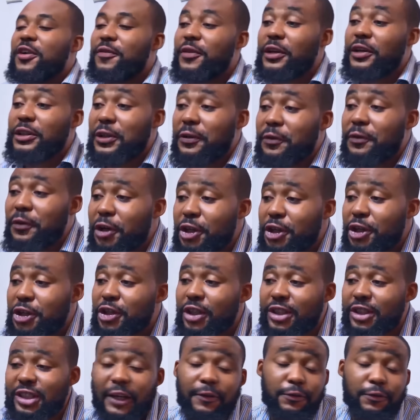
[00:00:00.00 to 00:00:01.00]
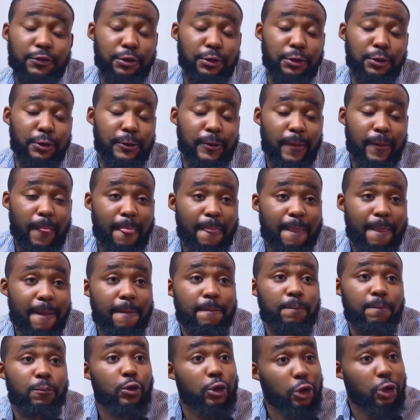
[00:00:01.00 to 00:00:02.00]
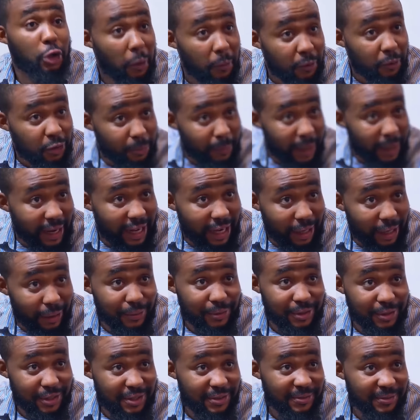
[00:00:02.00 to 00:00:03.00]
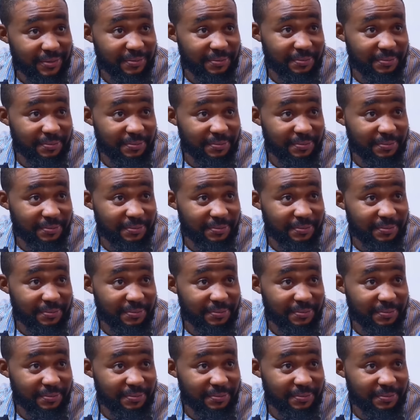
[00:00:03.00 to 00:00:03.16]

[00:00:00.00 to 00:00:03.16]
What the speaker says: first of all, you just have to come to my house